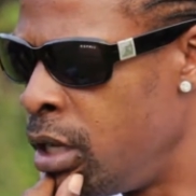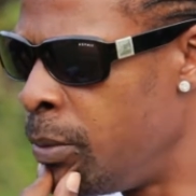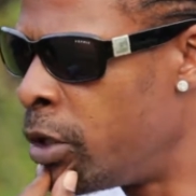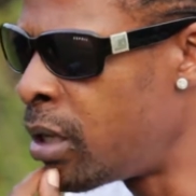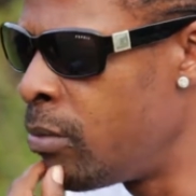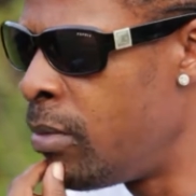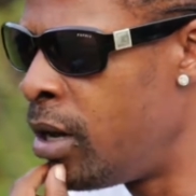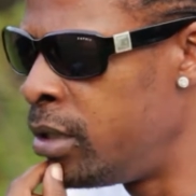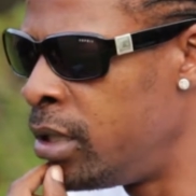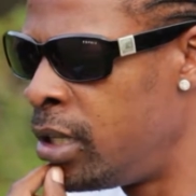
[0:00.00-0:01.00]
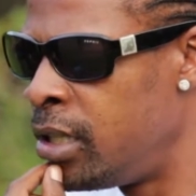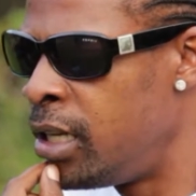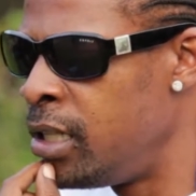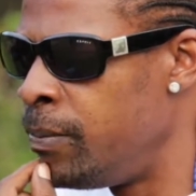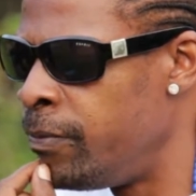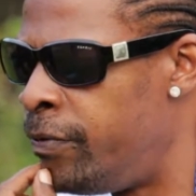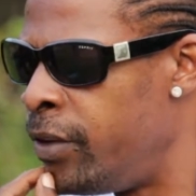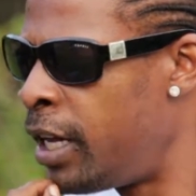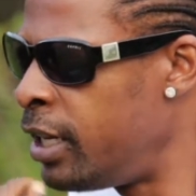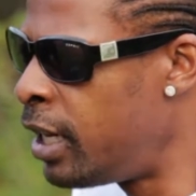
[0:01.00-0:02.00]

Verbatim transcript: Him got a woman and, and him, at,